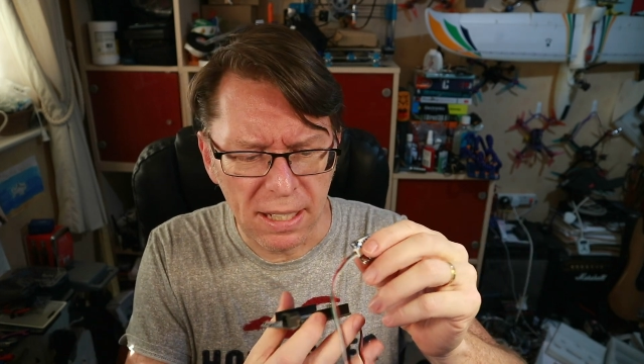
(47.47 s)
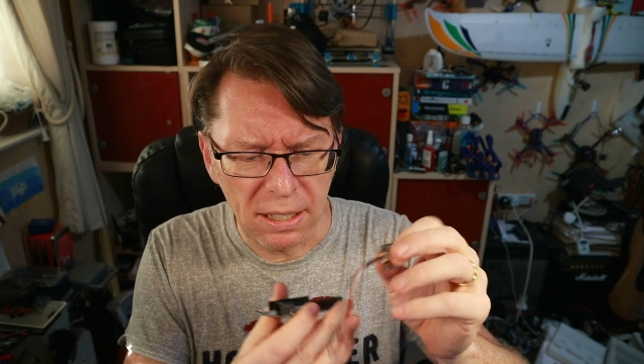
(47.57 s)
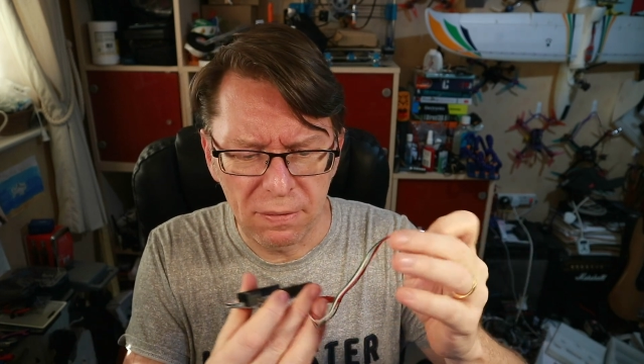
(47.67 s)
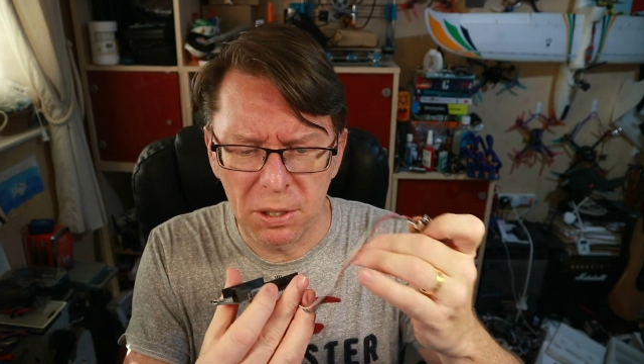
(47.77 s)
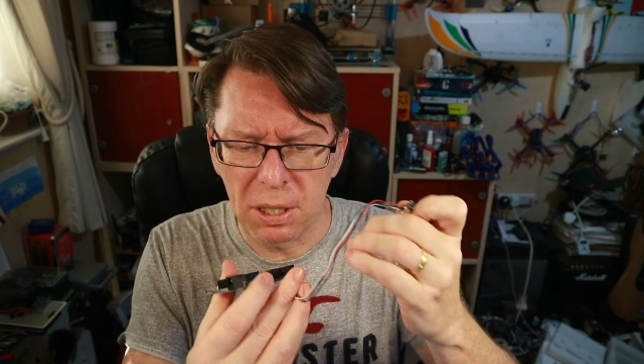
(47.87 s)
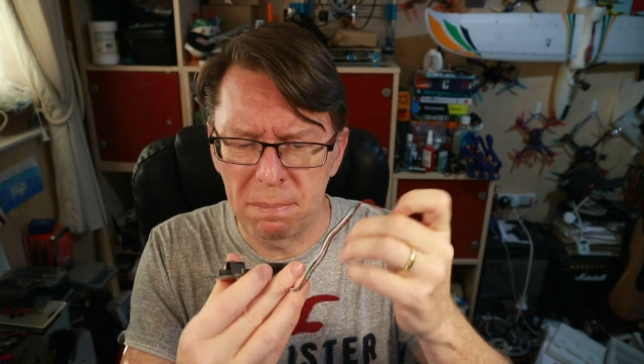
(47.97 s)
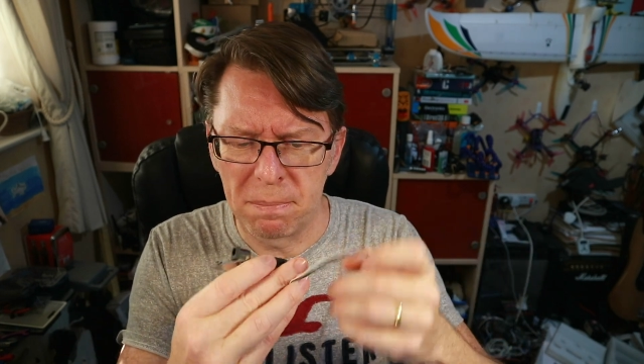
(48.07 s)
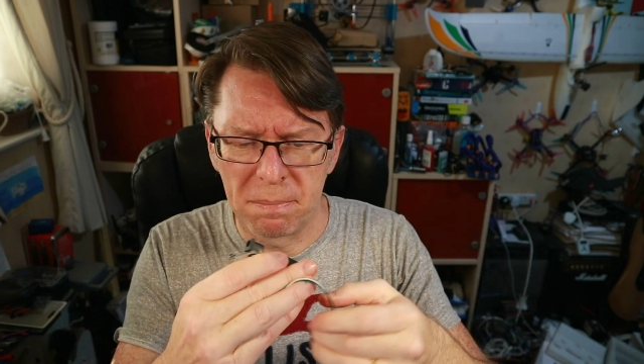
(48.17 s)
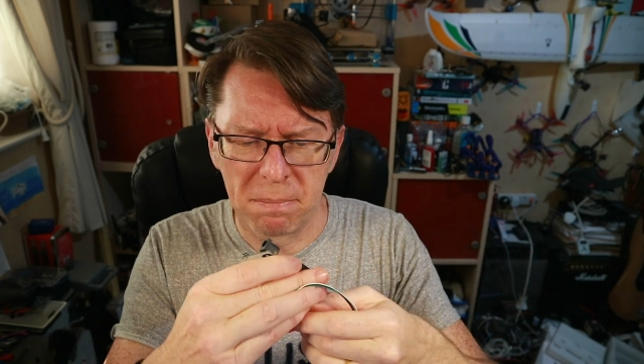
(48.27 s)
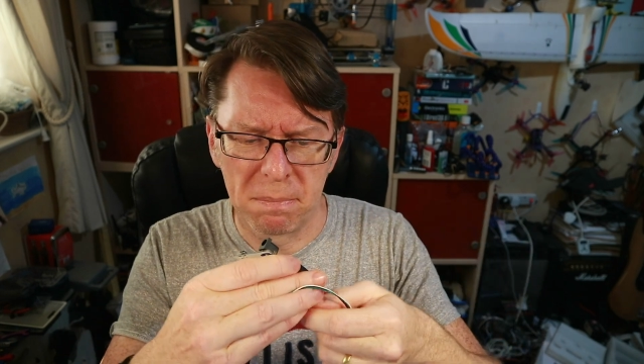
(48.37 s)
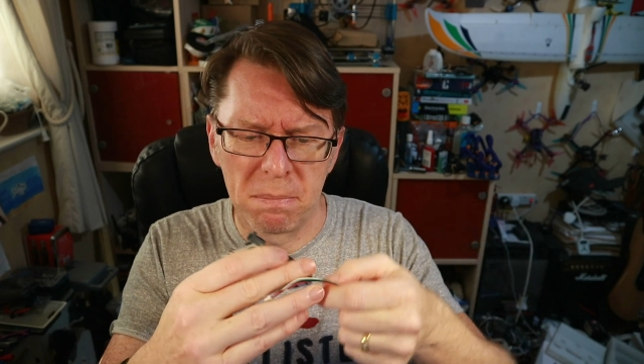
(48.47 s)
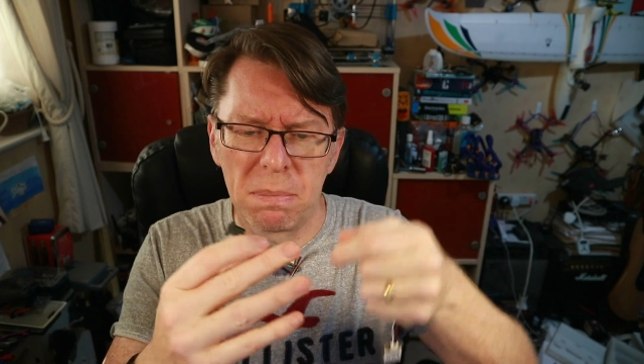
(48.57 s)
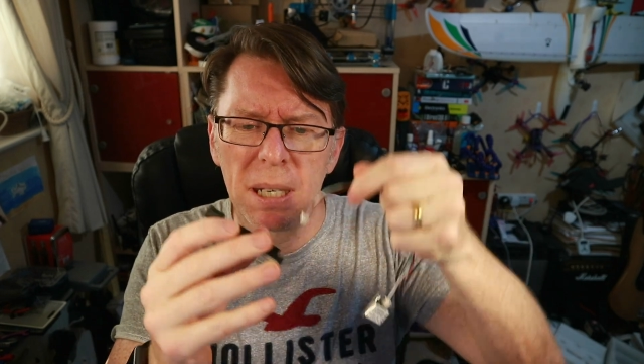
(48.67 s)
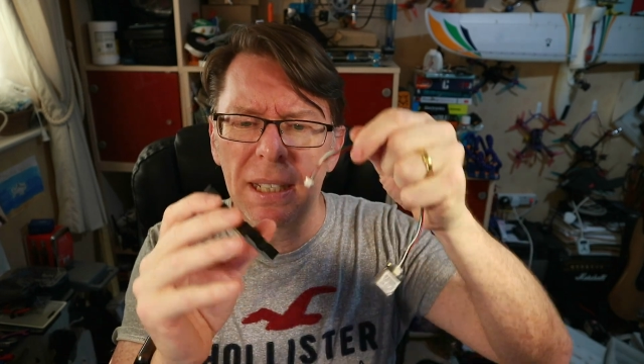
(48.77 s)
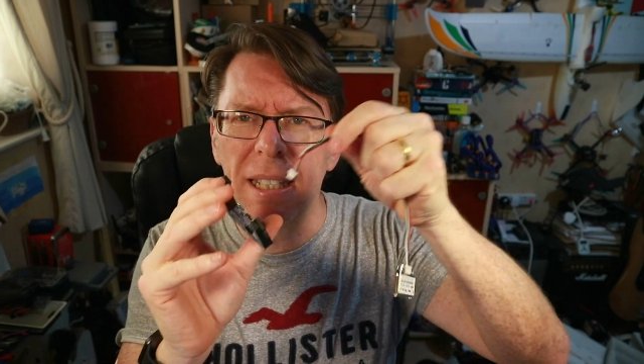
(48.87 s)
You've got to
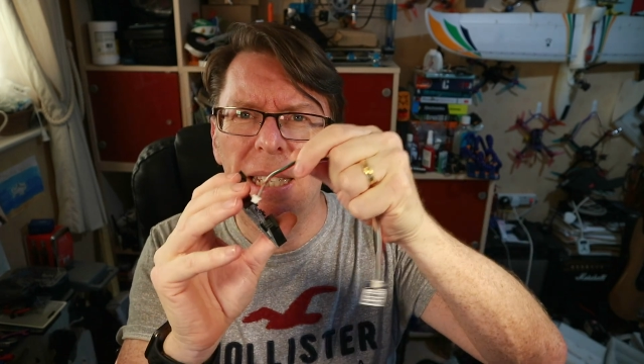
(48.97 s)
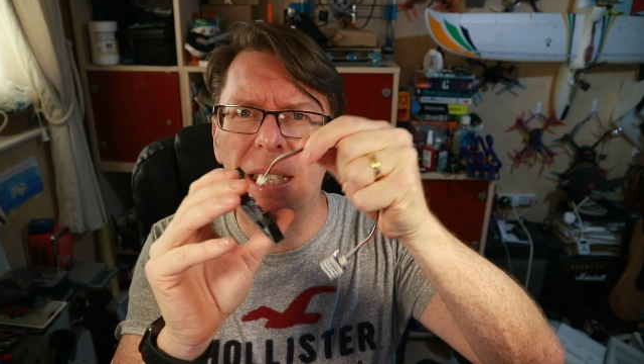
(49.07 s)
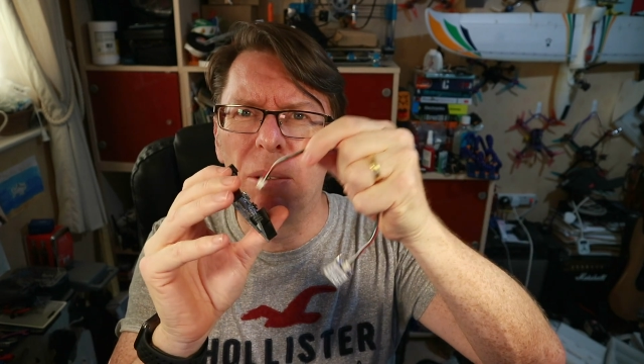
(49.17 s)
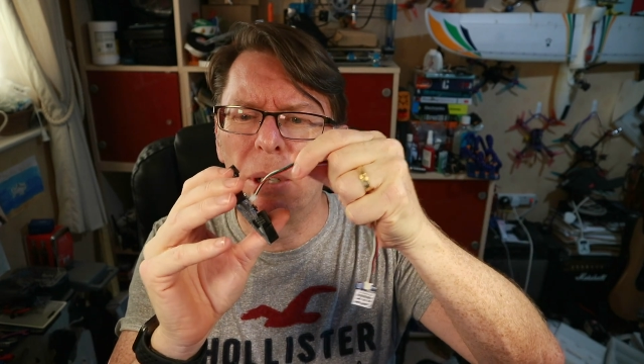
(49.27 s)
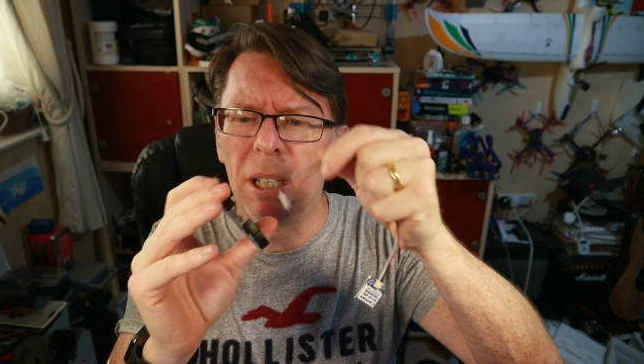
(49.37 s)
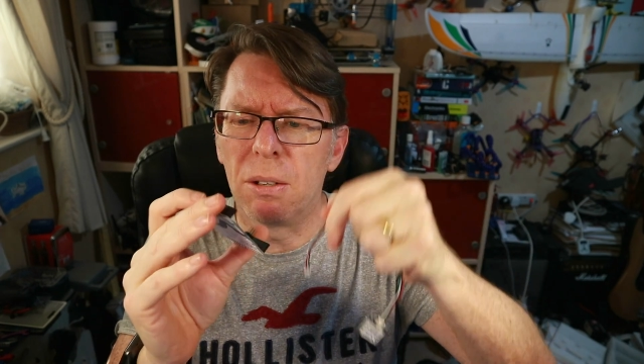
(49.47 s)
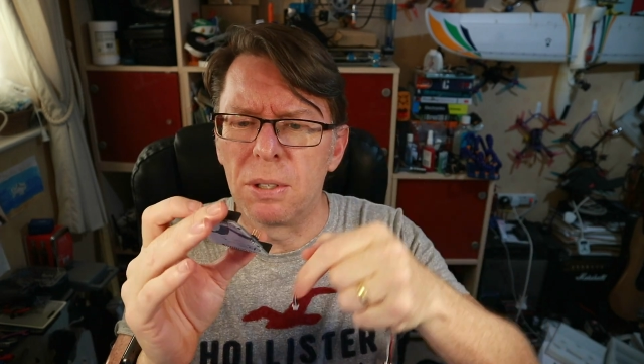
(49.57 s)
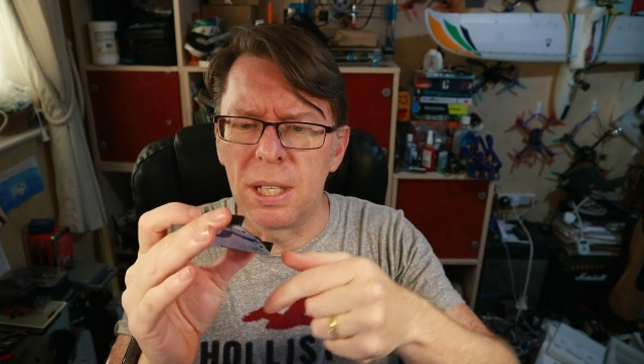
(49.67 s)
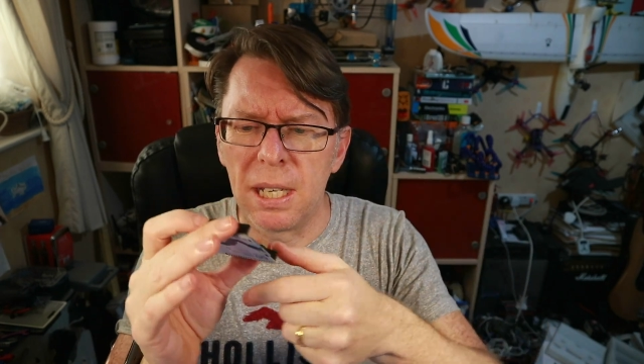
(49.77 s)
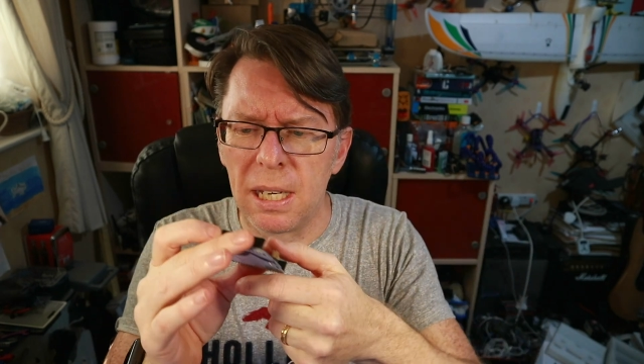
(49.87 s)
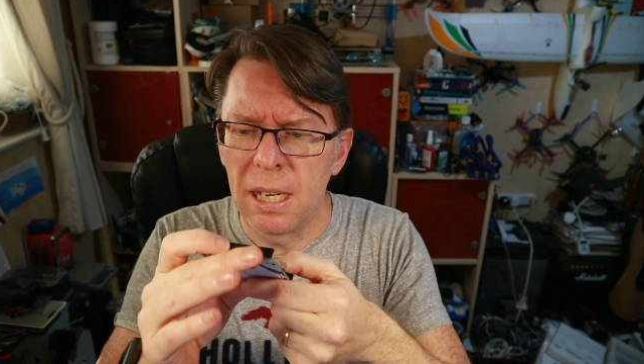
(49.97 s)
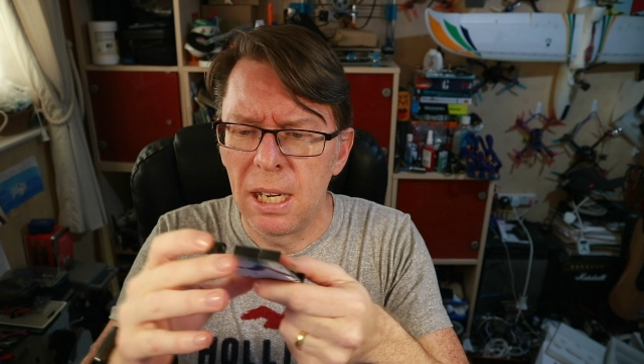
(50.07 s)
plug this in the right holes here,